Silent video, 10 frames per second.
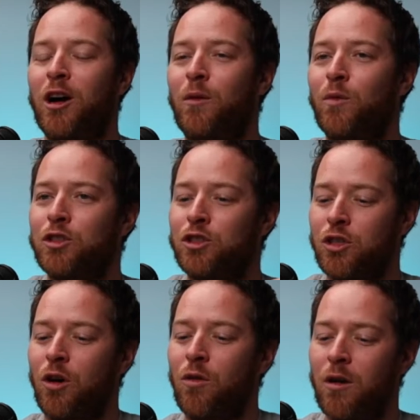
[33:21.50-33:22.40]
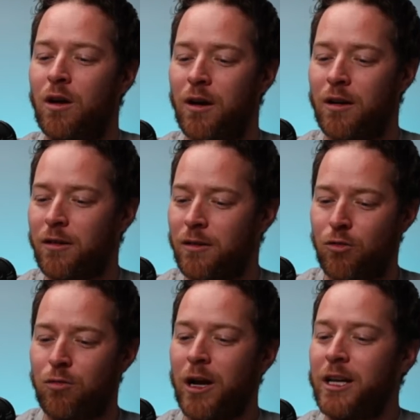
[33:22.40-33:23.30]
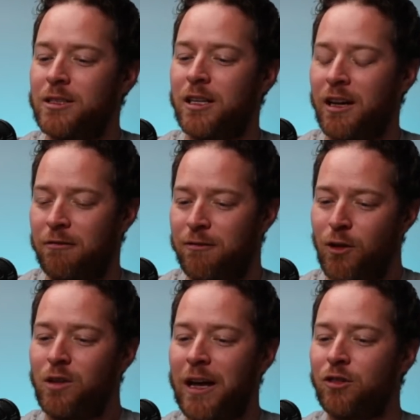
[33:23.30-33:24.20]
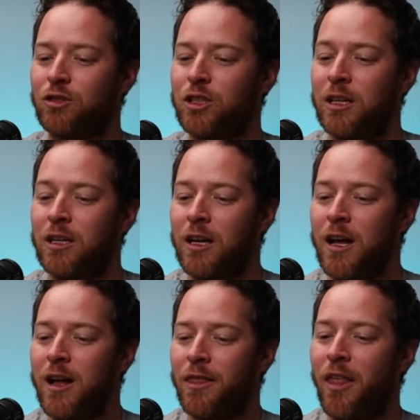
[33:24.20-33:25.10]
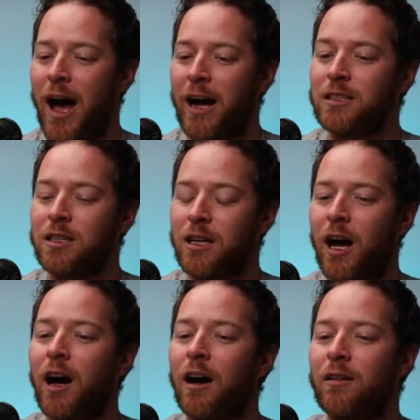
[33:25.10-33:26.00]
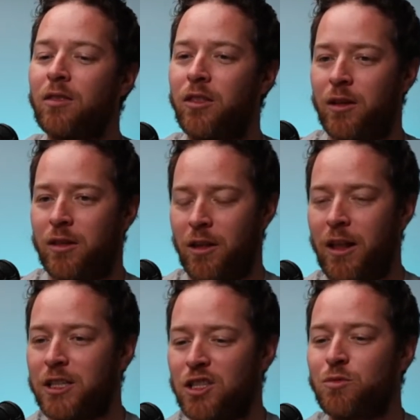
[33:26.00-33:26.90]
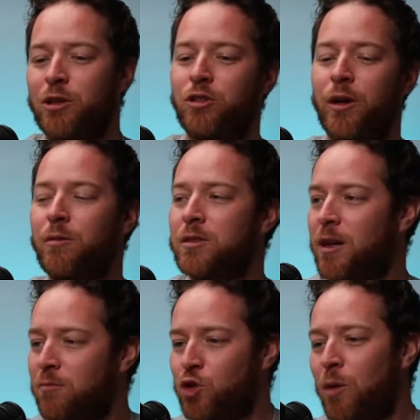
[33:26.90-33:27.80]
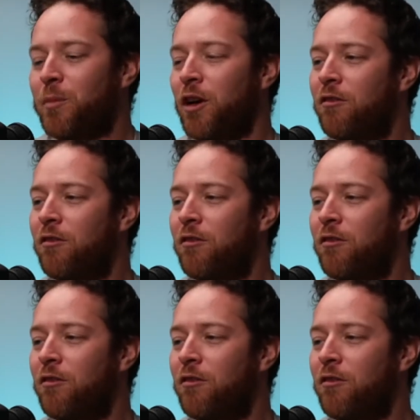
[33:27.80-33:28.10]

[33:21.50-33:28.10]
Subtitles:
was so crazy and full of energy that the lessons we were doing was them jumping over the